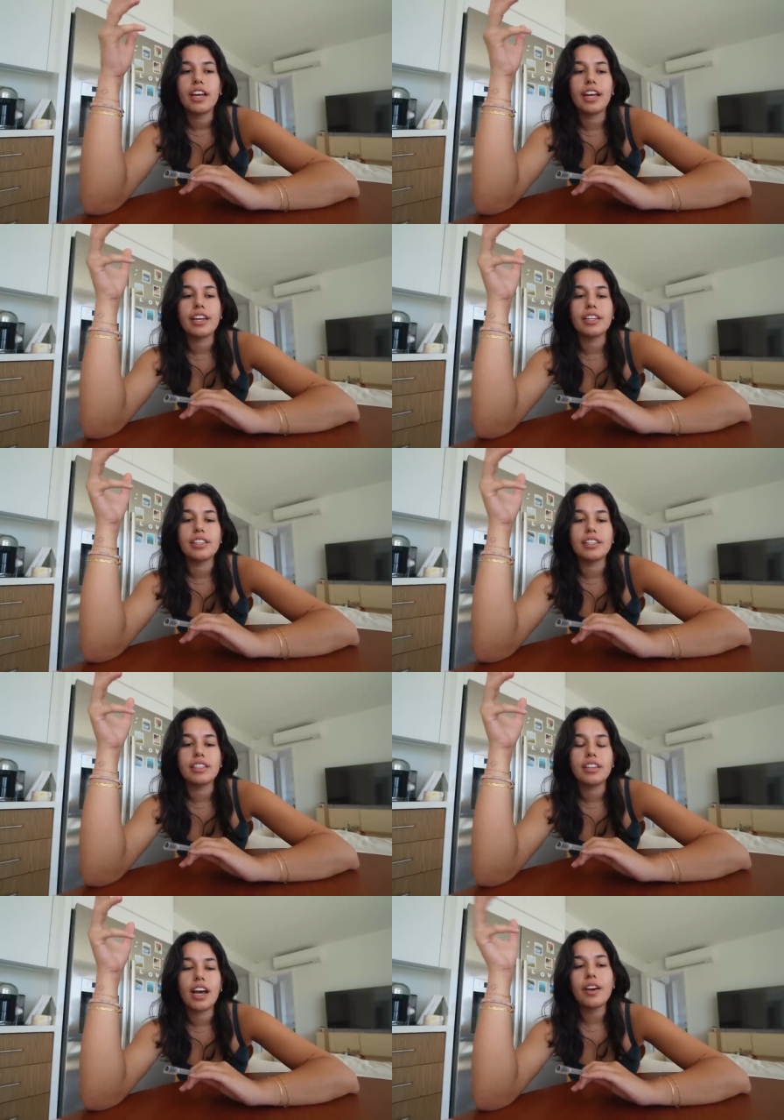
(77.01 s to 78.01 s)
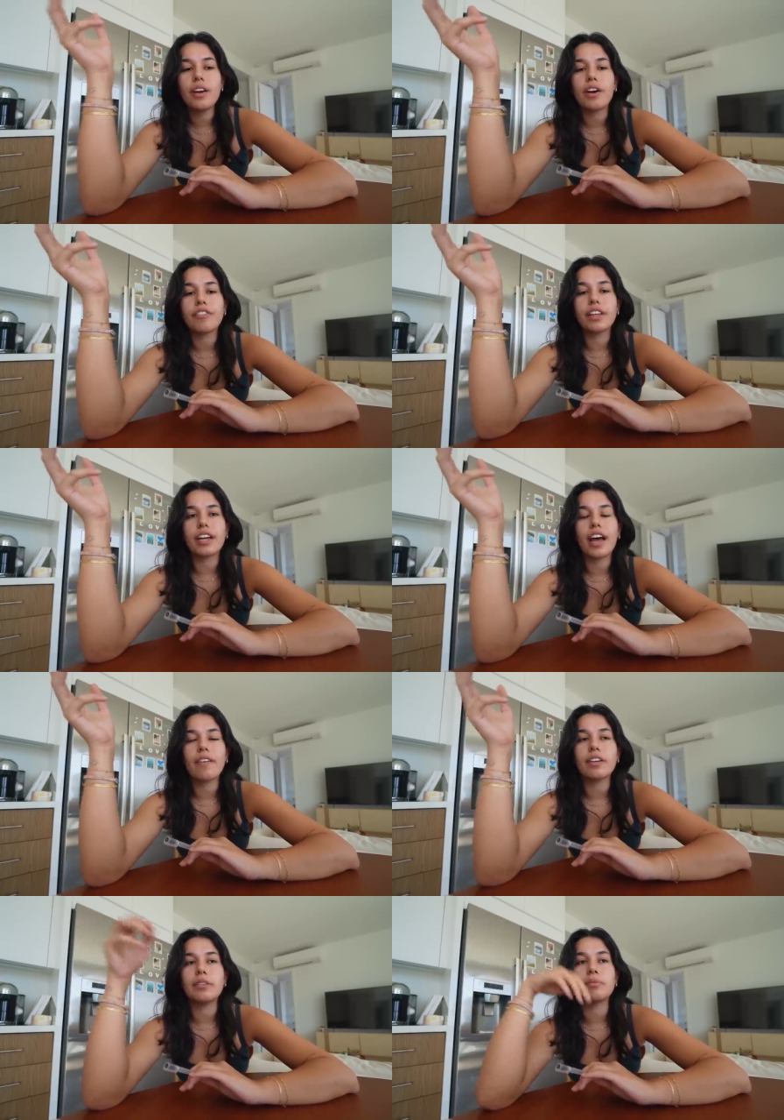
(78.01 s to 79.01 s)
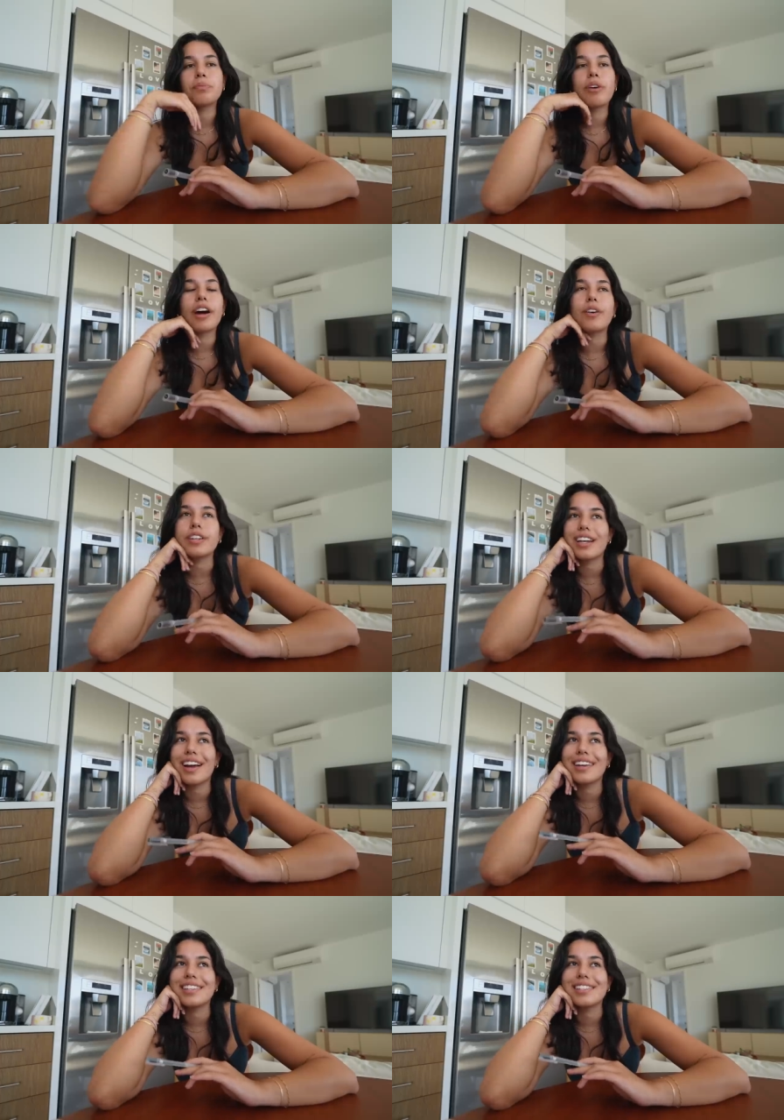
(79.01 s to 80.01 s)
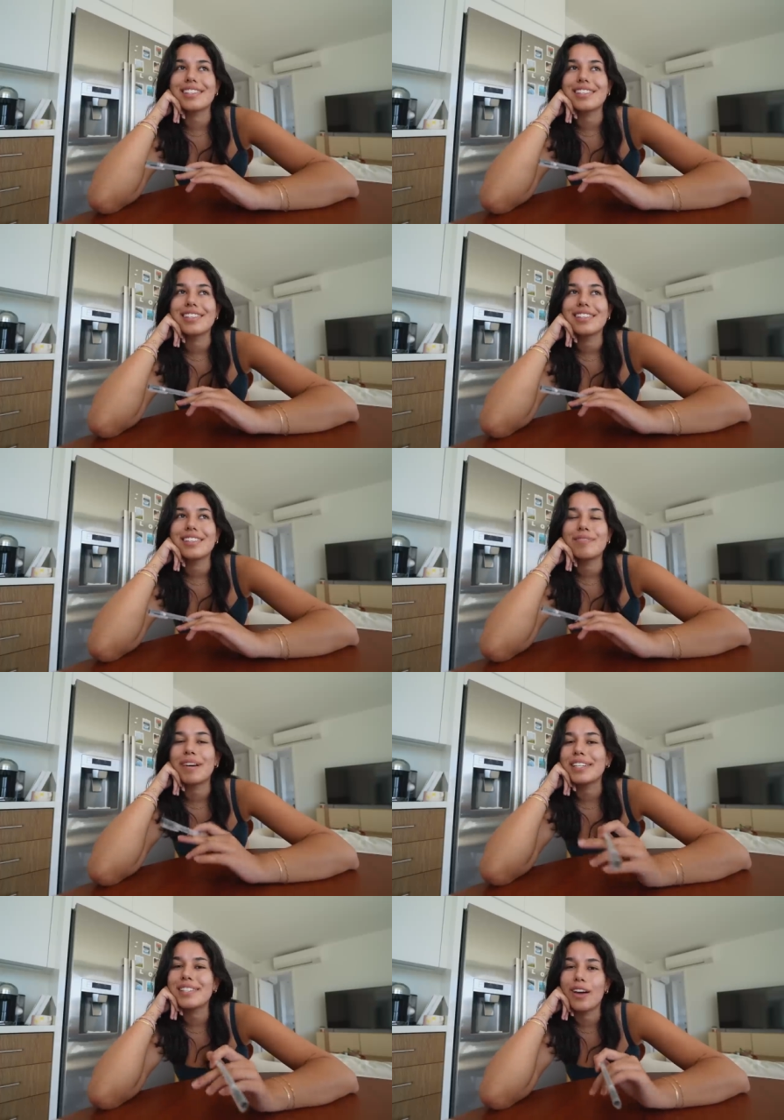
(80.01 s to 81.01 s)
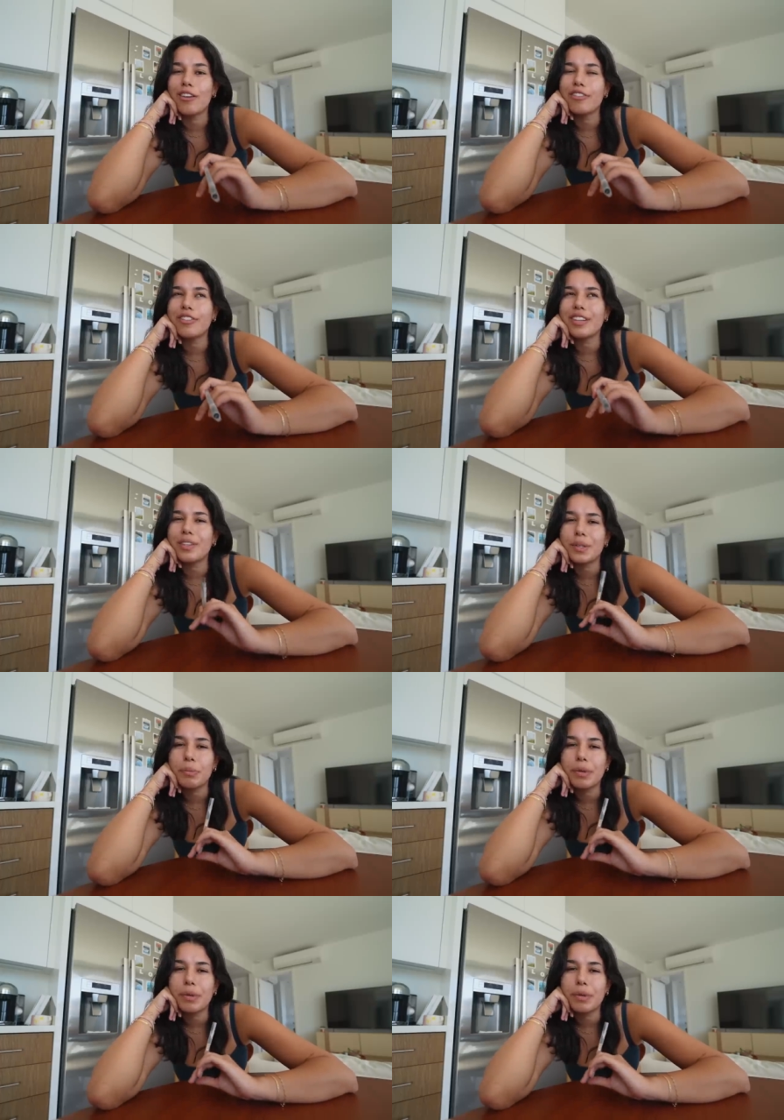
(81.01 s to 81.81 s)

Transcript: and I don't know, I feel like I haven't prioritized myself in a little